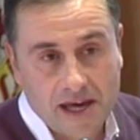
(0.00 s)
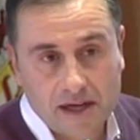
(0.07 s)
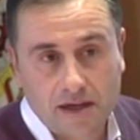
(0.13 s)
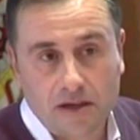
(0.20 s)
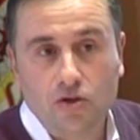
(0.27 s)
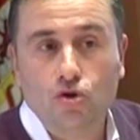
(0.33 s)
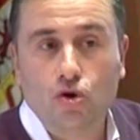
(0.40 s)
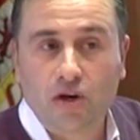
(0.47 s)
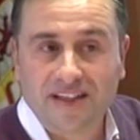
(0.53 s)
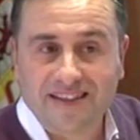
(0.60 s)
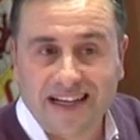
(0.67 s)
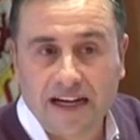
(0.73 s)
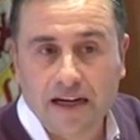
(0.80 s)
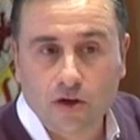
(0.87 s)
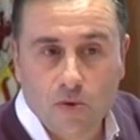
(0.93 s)
And
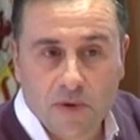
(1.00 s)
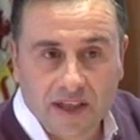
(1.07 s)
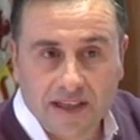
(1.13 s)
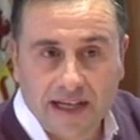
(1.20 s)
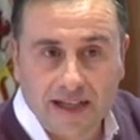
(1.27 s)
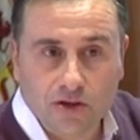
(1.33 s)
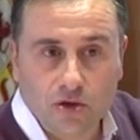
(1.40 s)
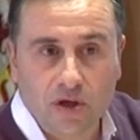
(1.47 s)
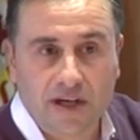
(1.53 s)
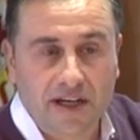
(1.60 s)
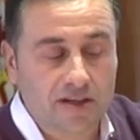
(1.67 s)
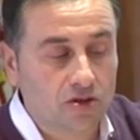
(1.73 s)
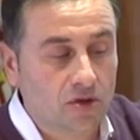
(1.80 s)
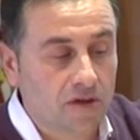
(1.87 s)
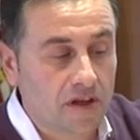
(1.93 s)
there can be different
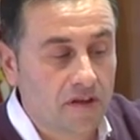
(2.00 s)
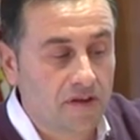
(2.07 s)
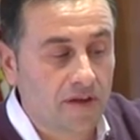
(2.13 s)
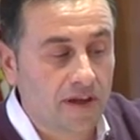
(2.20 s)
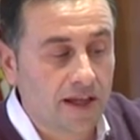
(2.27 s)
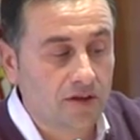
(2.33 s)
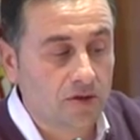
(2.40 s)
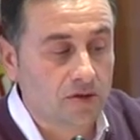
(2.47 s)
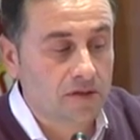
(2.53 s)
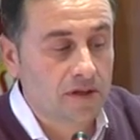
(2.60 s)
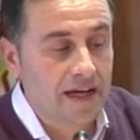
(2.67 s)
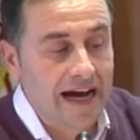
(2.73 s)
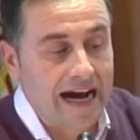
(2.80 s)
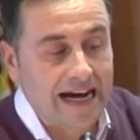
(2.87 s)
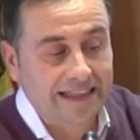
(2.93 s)
arguments put on
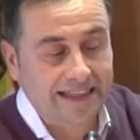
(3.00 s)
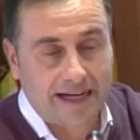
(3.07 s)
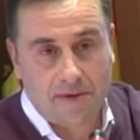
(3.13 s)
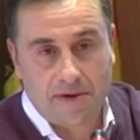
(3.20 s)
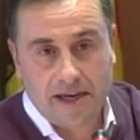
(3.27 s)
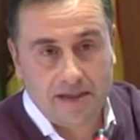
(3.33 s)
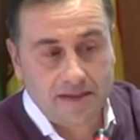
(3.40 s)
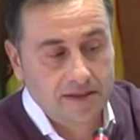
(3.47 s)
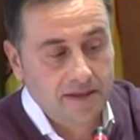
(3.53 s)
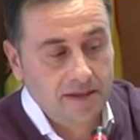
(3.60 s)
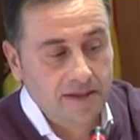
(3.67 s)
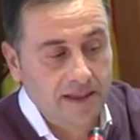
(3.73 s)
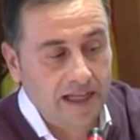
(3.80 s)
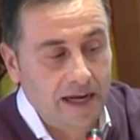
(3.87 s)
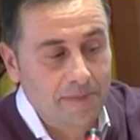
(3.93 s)
tables and see
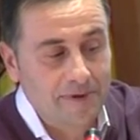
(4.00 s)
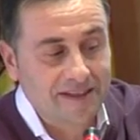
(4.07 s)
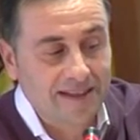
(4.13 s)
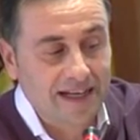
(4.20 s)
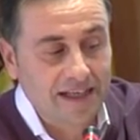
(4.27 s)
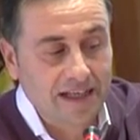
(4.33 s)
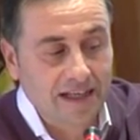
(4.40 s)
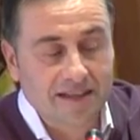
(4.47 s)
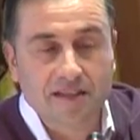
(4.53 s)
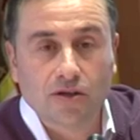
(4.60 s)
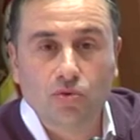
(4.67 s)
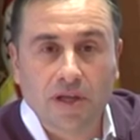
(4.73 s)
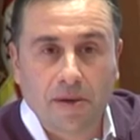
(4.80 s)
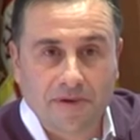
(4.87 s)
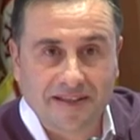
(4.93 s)
what other
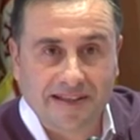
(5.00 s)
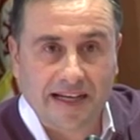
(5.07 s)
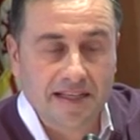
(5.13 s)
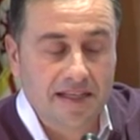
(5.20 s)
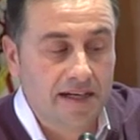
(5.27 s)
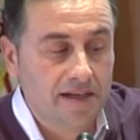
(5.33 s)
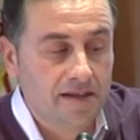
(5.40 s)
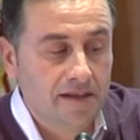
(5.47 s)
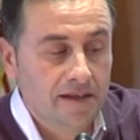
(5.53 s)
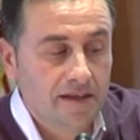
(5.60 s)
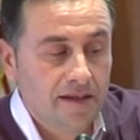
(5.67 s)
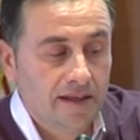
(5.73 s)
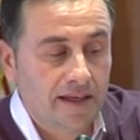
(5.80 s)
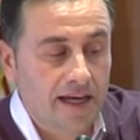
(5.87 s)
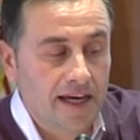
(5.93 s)
citizens are
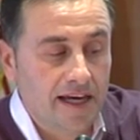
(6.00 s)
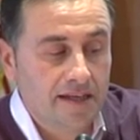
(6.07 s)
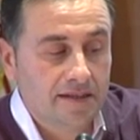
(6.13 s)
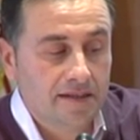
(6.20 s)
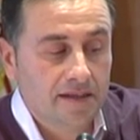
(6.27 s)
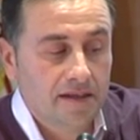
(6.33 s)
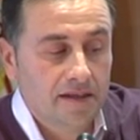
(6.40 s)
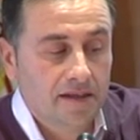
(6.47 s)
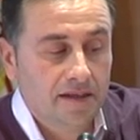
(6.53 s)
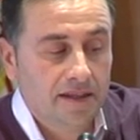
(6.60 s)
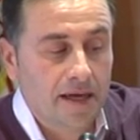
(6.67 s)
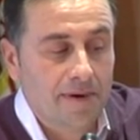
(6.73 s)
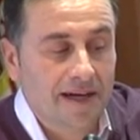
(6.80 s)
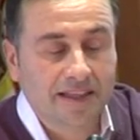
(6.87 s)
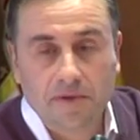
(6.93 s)
saying through
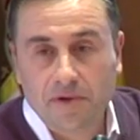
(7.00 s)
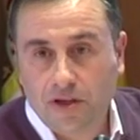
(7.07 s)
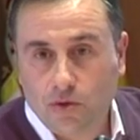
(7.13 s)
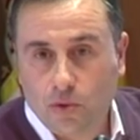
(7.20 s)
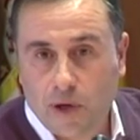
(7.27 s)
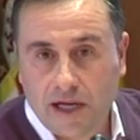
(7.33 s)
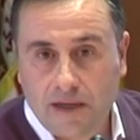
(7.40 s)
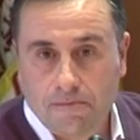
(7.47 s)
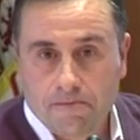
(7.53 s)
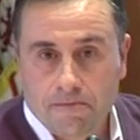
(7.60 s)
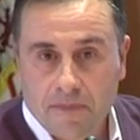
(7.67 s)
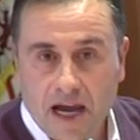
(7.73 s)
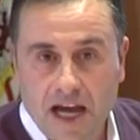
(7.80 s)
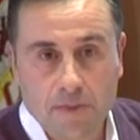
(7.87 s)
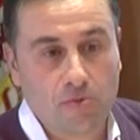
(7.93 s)
the second tab,
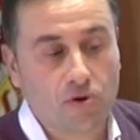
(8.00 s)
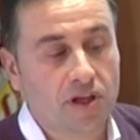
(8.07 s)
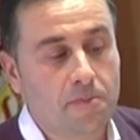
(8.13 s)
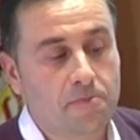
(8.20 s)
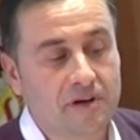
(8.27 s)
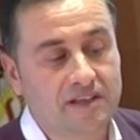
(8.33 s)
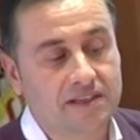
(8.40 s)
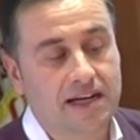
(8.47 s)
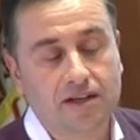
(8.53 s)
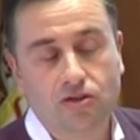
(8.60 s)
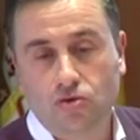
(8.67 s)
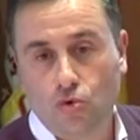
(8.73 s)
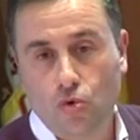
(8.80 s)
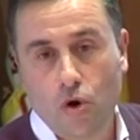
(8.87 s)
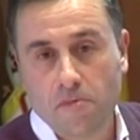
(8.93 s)
which
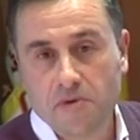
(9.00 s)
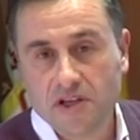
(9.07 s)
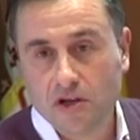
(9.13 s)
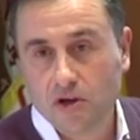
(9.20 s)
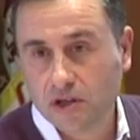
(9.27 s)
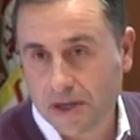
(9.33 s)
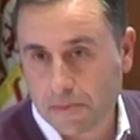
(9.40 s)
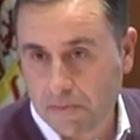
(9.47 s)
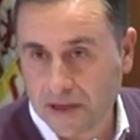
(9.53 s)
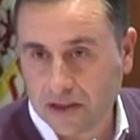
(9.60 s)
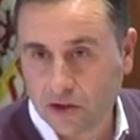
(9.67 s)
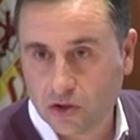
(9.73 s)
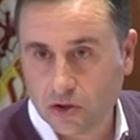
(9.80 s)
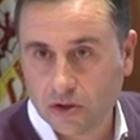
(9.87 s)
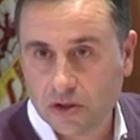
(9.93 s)
corresponds to the
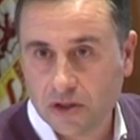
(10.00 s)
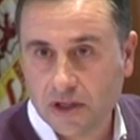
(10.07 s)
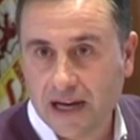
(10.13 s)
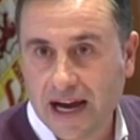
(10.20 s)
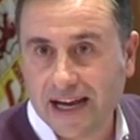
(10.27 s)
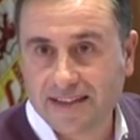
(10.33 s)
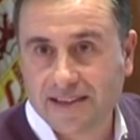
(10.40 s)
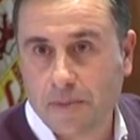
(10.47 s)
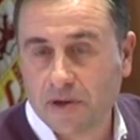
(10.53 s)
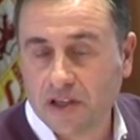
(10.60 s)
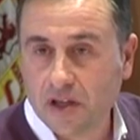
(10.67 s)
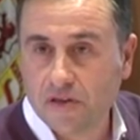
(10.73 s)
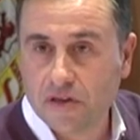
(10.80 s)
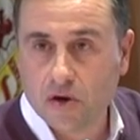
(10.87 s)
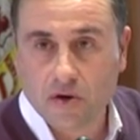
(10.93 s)
virtual debate.
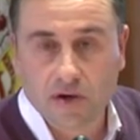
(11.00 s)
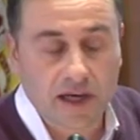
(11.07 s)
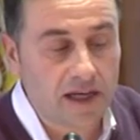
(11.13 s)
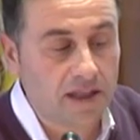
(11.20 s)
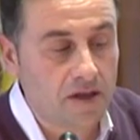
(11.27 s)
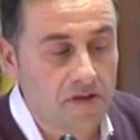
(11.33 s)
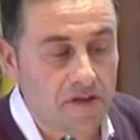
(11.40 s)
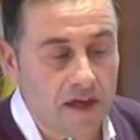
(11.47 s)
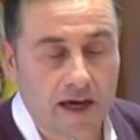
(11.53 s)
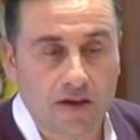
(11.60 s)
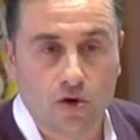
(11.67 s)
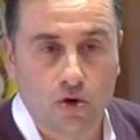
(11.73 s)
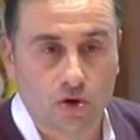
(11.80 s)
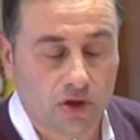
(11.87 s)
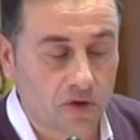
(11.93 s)
Their opinion
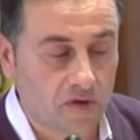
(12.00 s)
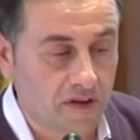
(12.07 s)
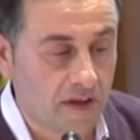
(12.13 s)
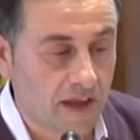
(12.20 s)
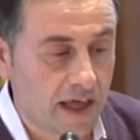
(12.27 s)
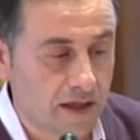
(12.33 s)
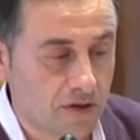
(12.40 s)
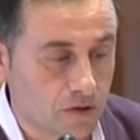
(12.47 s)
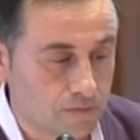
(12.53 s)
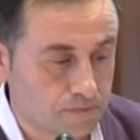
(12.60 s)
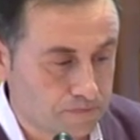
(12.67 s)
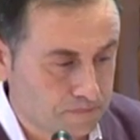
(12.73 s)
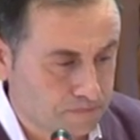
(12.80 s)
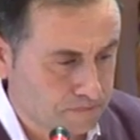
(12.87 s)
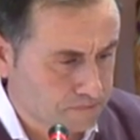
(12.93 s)
can be
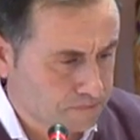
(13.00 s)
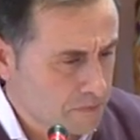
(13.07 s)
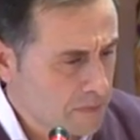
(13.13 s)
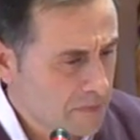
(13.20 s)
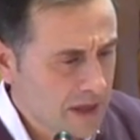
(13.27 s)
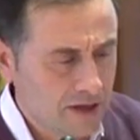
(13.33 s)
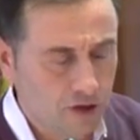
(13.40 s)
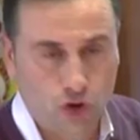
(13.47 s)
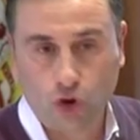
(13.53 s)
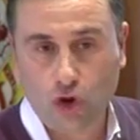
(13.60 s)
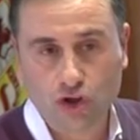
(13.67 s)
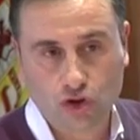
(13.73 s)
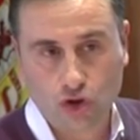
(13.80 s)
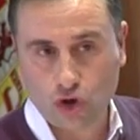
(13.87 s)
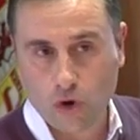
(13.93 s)

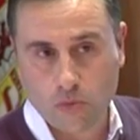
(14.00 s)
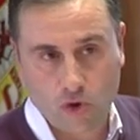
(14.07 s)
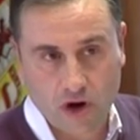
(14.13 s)
produced on,